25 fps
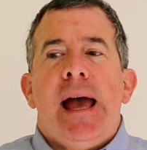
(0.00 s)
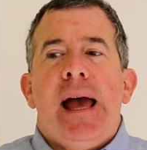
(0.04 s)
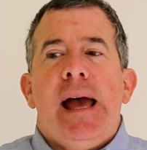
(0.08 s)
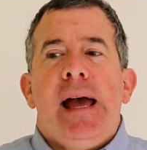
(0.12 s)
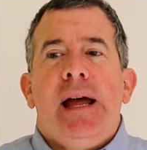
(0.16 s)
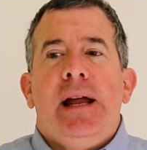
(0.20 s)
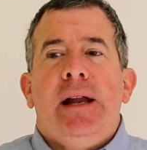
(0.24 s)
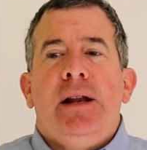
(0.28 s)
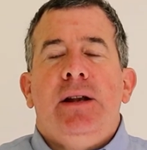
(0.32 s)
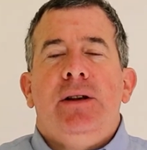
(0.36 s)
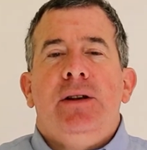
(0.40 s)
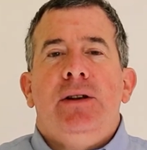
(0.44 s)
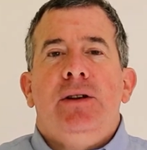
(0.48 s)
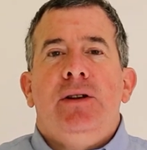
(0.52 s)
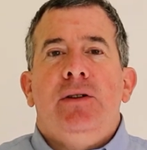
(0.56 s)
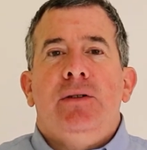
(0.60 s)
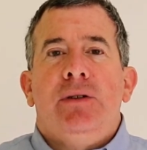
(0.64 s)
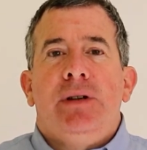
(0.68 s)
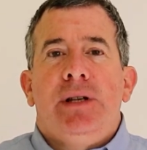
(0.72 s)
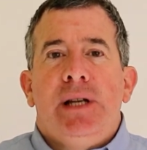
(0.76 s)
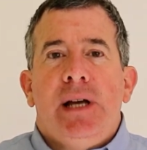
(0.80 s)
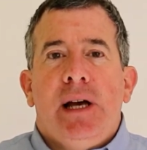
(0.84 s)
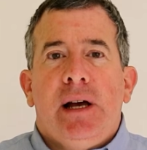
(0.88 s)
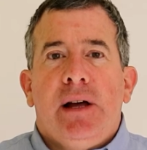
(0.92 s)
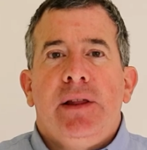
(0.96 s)
And
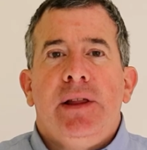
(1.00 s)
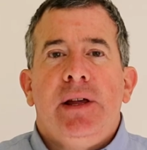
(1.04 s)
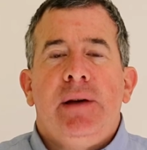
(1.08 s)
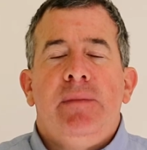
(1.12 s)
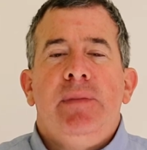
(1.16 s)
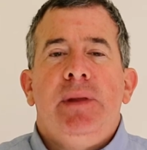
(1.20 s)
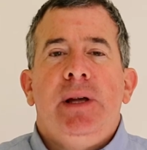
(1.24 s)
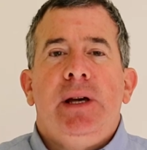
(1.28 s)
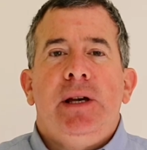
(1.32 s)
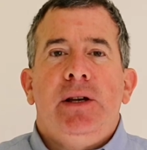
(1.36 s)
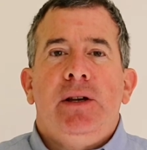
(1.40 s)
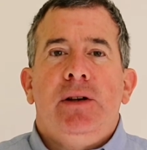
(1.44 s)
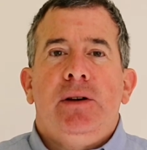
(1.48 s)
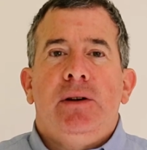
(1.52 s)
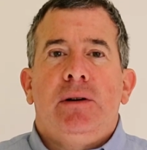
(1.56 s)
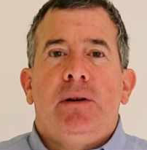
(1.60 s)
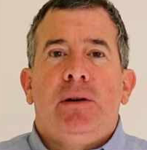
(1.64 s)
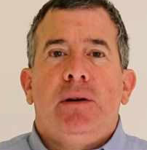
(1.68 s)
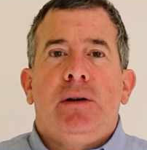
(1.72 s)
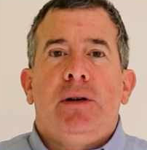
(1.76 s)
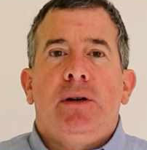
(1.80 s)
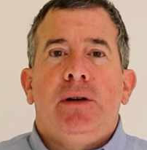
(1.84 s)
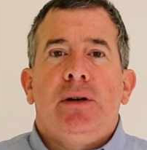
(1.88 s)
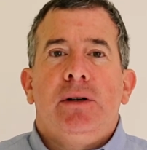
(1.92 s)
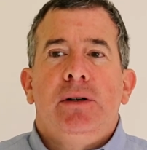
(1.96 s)
you tell them that
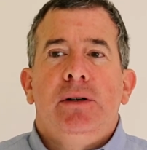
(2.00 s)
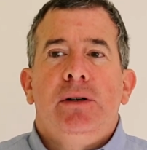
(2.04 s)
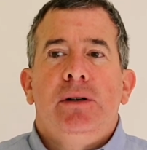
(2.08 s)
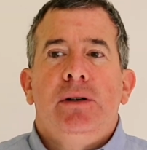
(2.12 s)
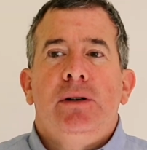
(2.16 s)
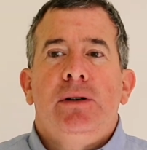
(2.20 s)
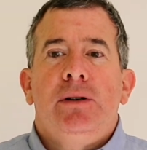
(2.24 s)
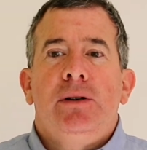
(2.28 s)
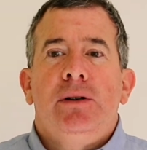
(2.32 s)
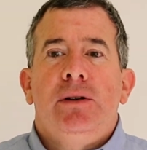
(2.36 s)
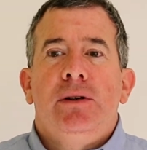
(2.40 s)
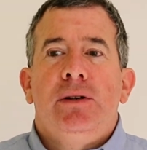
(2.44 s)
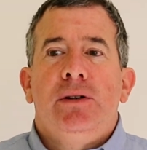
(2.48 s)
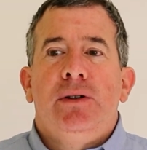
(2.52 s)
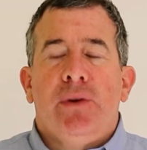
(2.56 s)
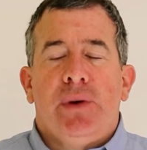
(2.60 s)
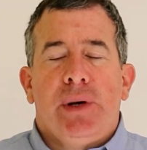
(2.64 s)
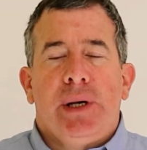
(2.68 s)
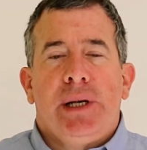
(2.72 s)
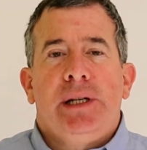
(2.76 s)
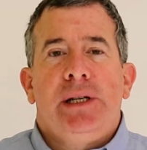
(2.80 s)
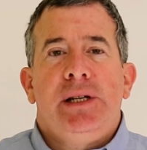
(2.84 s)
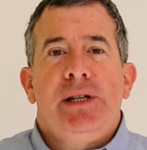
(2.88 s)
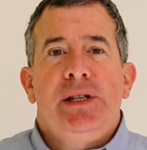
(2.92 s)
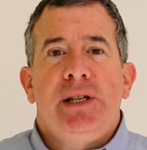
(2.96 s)
you're
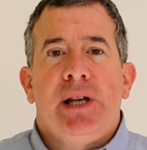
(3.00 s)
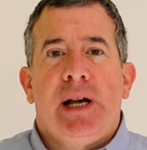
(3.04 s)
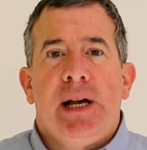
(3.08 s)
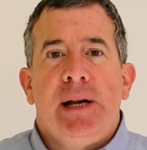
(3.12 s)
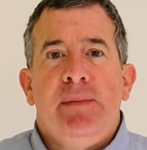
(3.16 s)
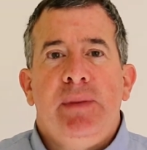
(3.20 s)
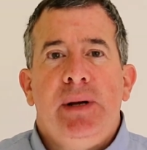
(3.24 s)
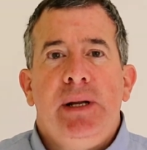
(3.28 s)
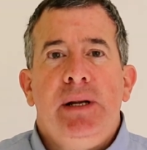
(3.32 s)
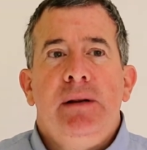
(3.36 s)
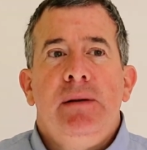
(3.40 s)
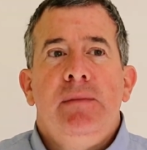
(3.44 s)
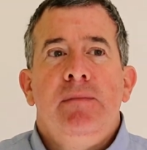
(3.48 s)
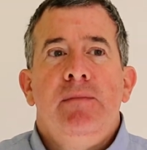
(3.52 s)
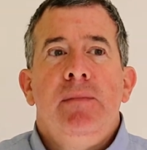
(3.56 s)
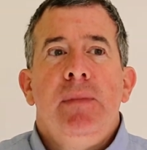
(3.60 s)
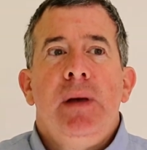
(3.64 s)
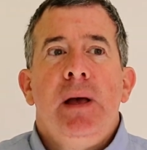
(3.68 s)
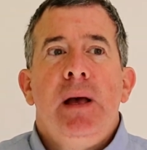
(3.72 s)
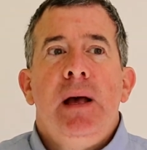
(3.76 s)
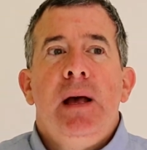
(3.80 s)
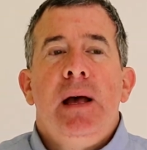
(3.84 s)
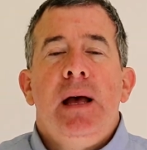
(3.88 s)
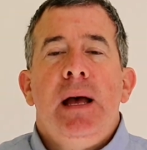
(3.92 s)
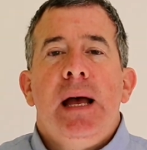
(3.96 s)
doing an assignment,
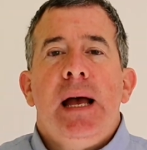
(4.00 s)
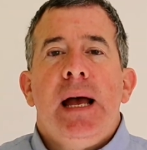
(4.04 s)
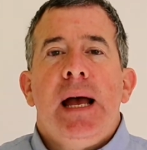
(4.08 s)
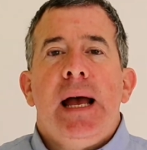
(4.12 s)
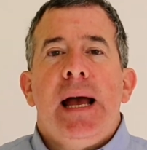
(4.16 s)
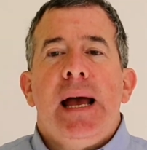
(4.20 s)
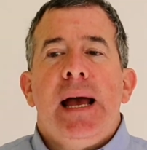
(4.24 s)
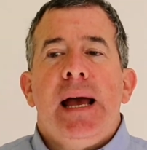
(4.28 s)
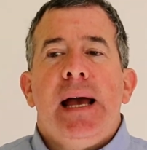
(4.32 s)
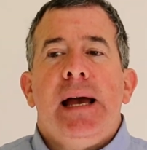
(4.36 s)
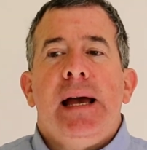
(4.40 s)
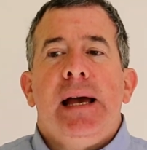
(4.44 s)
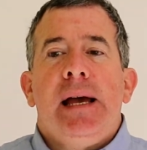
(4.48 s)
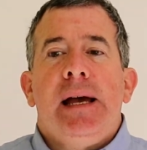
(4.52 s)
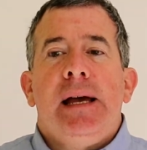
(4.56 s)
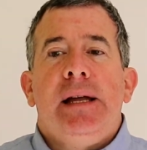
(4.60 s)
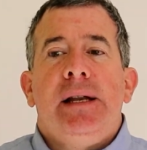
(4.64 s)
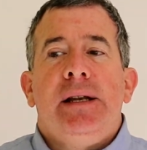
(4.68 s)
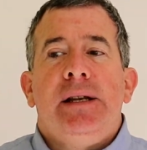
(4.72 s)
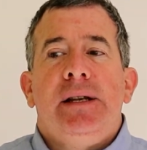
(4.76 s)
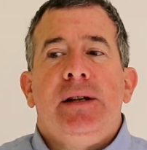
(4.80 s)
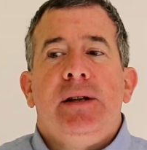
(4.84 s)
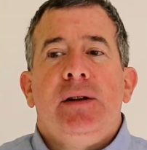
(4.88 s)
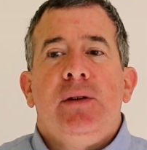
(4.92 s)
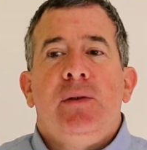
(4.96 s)

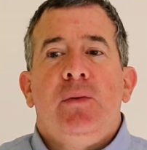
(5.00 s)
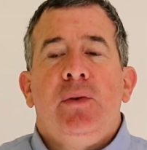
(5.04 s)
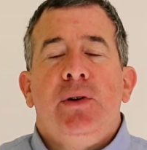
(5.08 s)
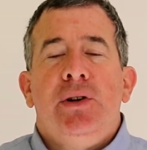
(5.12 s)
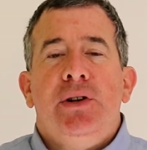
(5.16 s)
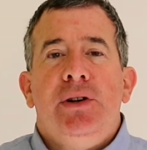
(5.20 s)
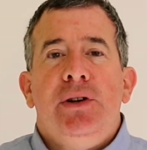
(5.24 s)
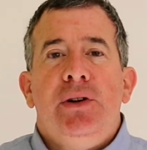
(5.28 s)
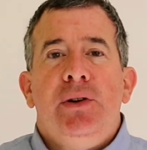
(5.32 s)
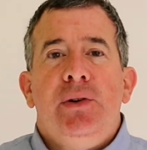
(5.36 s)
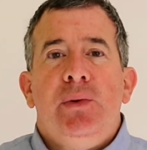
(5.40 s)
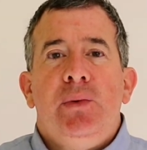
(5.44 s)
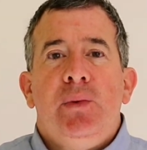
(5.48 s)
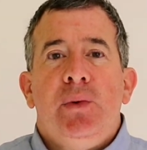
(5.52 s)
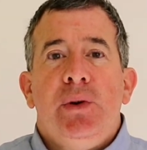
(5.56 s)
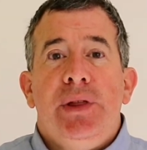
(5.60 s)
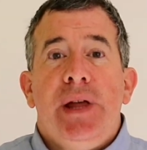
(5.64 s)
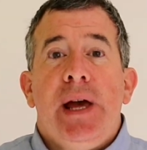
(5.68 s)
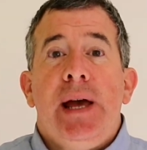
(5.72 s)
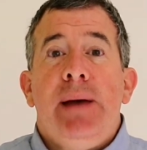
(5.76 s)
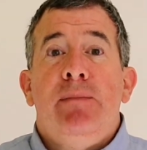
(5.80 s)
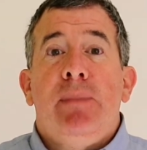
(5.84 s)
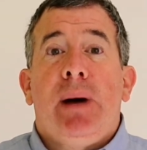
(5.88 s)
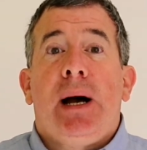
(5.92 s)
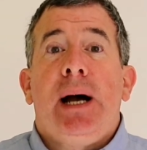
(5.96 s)
and would
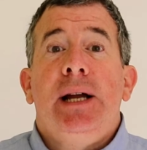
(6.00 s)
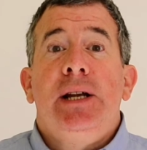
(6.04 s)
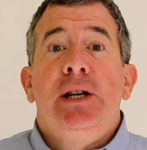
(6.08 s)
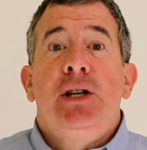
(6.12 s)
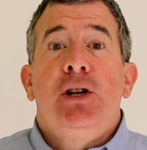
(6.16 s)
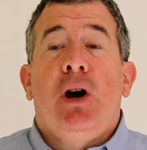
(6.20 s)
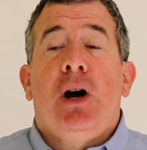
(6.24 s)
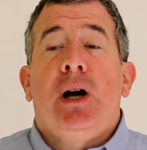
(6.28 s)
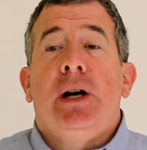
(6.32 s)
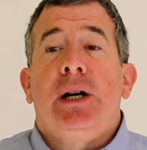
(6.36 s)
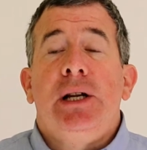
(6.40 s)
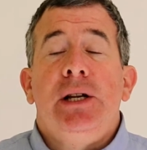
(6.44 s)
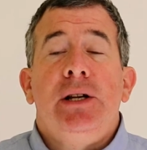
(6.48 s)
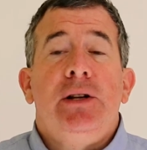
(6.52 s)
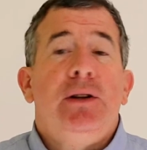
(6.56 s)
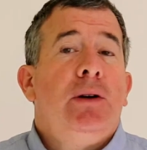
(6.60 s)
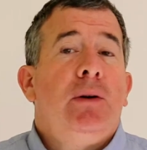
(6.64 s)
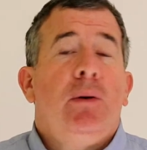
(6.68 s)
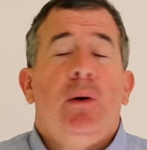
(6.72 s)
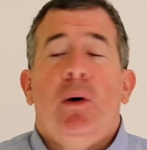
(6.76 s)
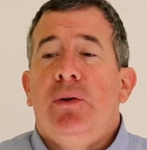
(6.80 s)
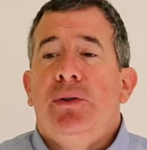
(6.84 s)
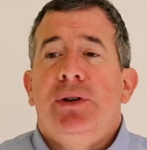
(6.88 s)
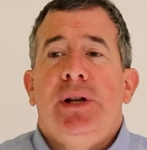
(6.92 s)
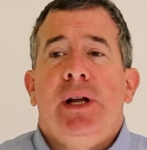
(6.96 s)
they mind talking to
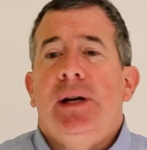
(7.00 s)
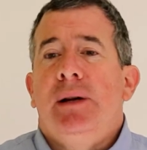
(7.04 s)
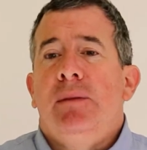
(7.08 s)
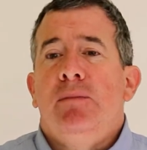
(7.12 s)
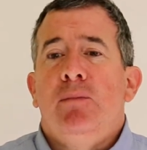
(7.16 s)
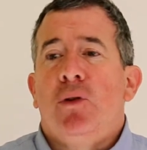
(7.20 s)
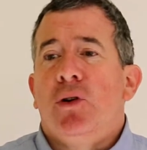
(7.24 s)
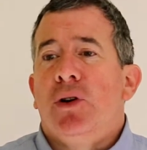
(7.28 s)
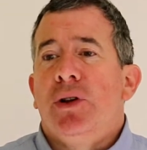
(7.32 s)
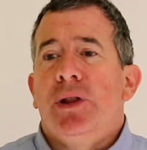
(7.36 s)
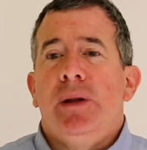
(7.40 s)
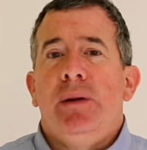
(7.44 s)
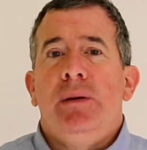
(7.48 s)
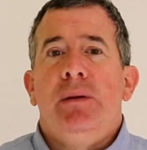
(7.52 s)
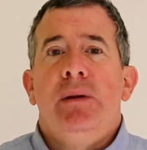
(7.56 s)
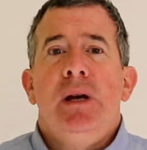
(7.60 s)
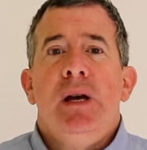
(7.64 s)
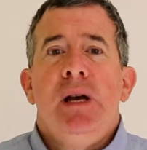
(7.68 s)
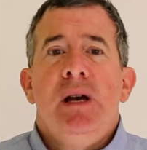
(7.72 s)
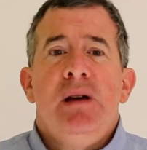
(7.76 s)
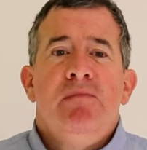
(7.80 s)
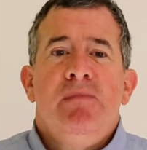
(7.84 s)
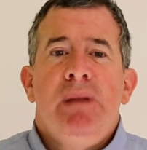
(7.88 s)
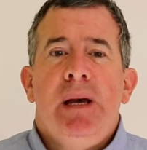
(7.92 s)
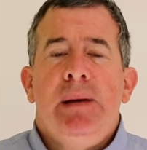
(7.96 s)
you? It won't take more
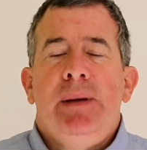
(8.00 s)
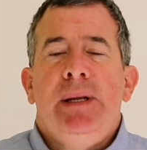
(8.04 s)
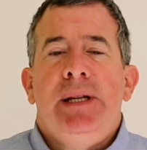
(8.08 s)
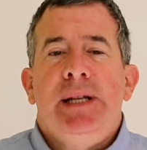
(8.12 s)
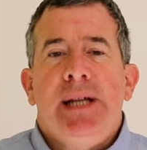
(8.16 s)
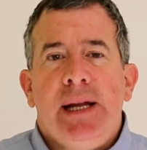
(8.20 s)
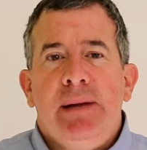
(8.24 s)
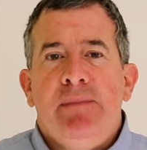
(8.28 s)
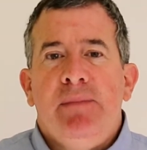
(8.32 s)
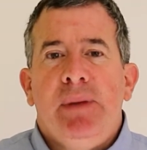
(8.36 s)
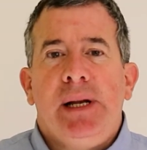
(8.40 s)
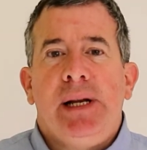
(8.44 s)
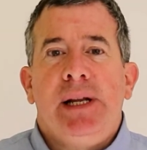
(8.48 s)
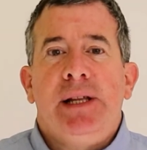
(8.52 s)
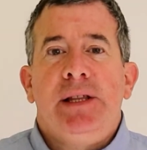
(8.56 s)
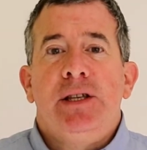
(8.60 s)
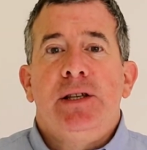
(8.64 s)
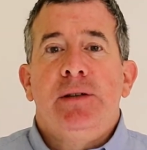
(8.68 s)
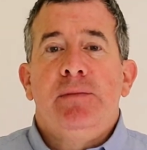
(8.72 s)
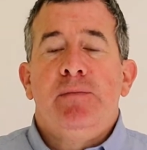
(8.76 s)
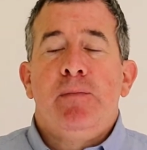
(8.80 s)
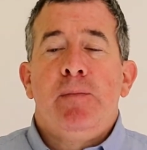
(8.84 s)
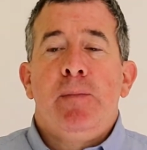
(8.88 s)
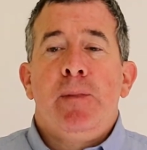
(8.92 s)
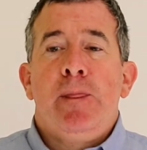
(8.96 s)
than maybe 10
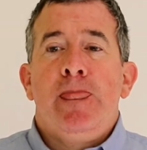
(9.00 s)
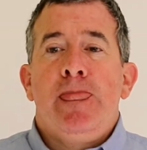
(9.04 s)
minutes.